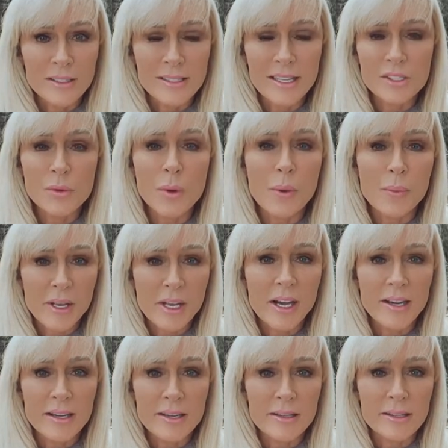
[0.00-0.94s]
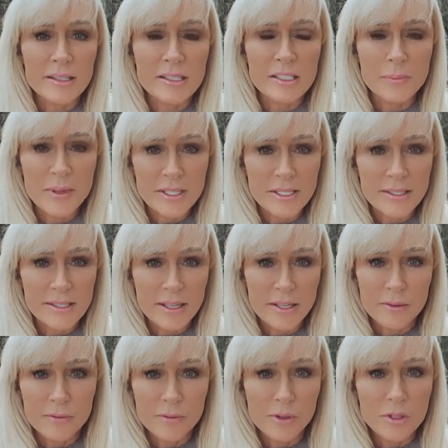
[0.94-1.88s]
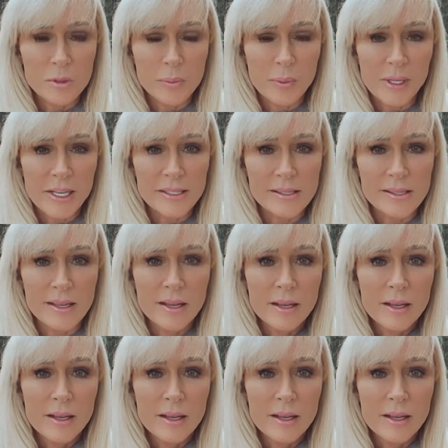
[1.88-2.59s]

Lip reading: That's why we got into this business in the first place.